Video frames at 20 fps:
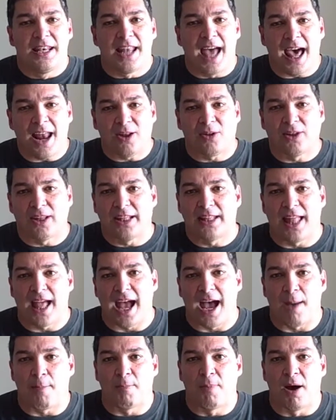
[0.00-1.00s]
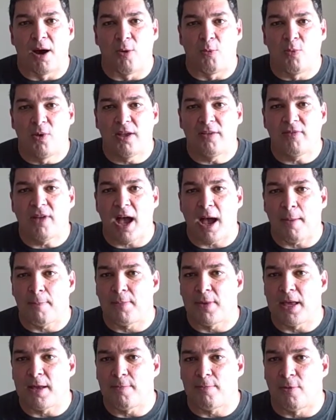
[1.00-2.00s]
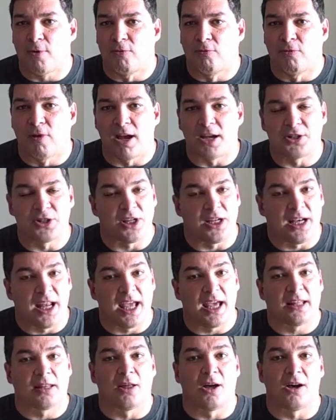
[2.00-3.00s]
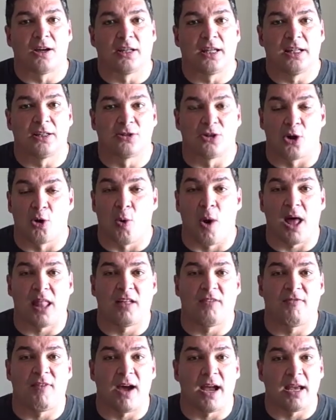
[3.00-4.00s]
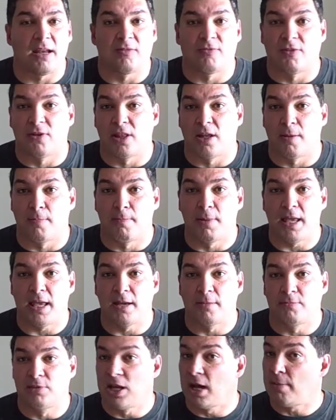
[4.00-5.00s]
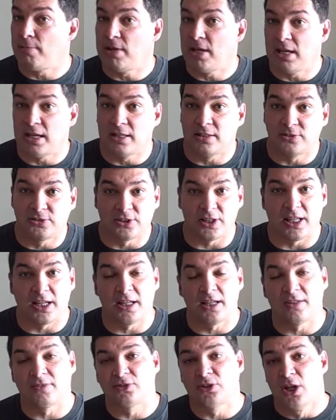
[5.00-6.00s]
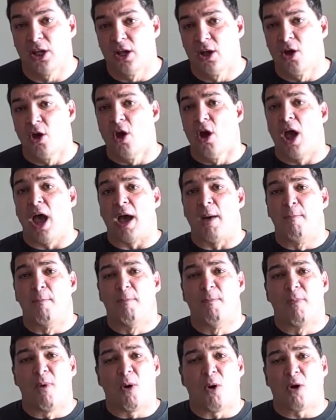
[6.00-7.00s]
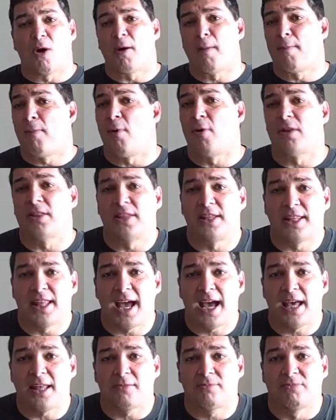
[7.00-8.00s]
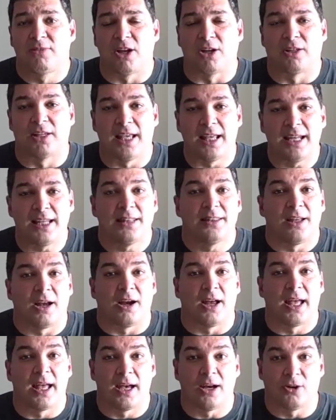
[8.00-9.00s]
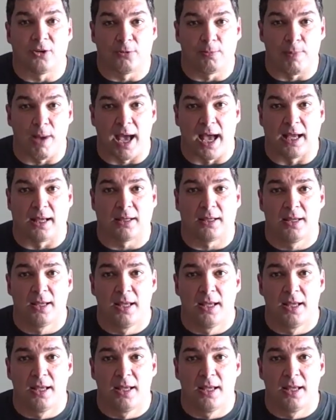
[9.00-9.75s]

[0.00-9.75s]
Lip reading: not only that, but we've got people rushing headlong into qualifying for their BMW incentives. More important than that, they're getting their health back.